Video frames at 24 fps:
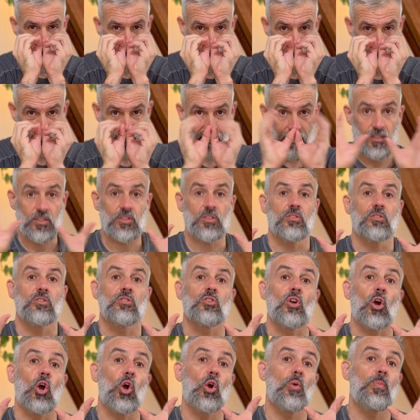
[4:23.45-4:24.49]
functions
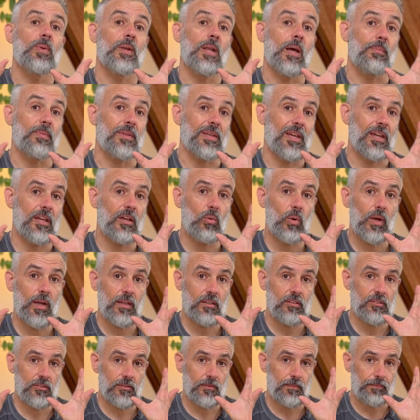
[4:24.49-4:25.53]
to open up the
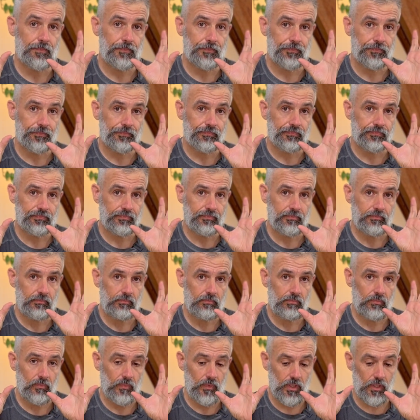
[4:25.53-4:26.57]
airways.
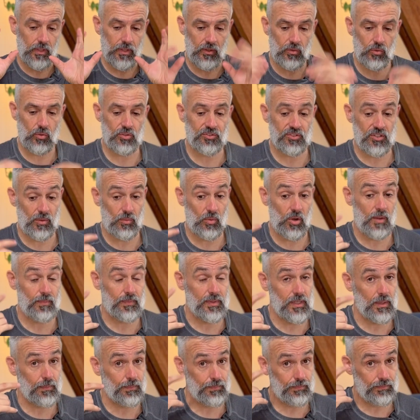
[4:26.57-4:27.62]
There also might
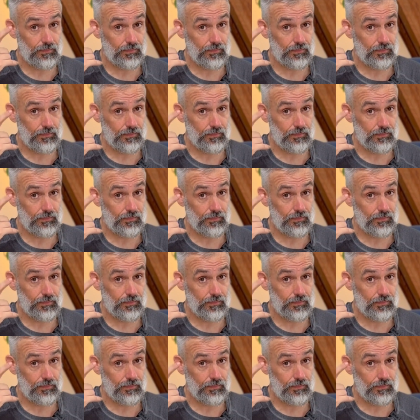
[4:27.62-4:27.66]
be a